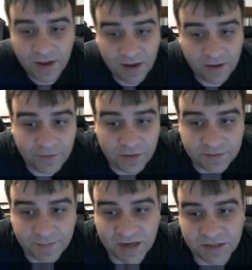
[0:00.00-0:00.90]
if
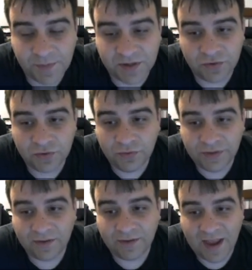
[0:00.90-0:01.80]
unit's max special
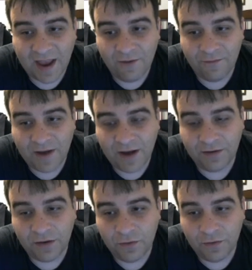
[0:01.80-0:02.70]
cooldown count
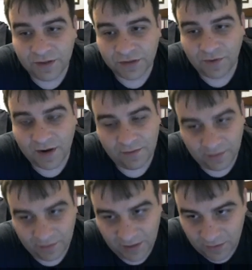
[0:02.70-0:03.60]
value is greater
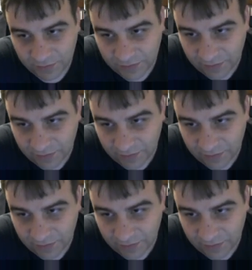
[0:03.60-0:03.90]
than or equal to